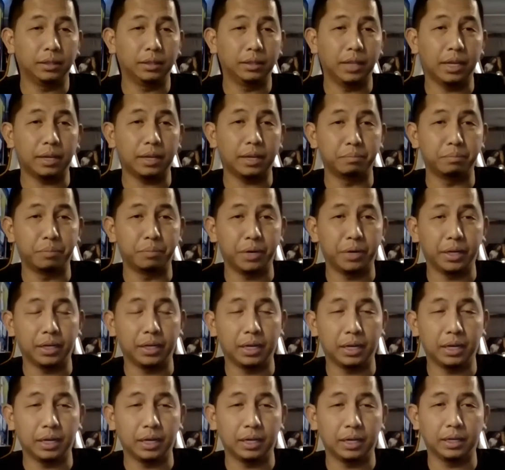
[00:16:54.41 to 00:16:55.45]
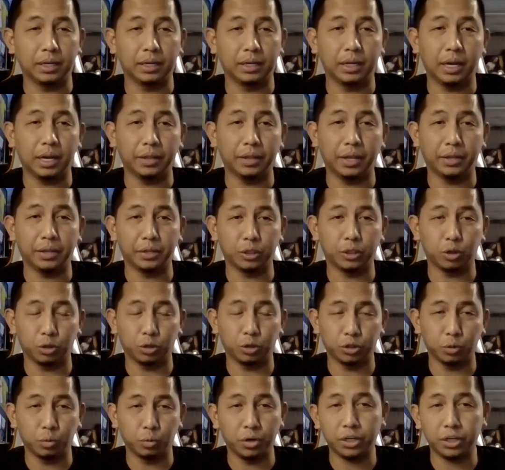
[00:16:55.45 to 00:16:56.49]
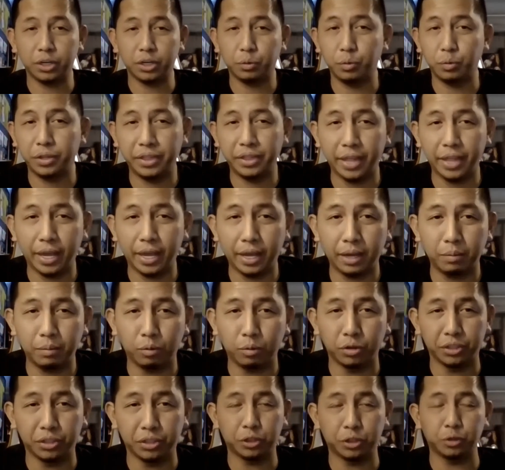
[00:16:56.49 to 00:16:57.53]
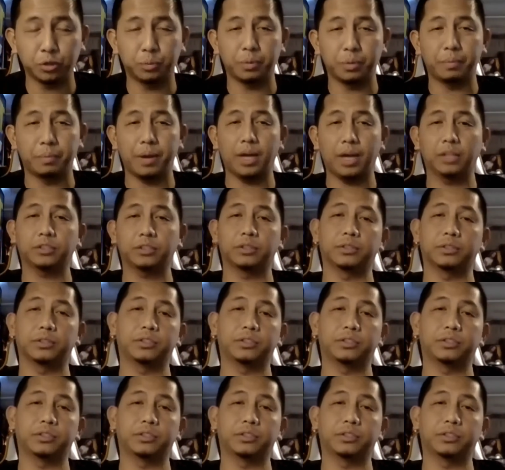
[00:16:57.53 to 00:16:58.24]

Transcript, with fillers: They can bring uh, another social worker with them or their supervisor.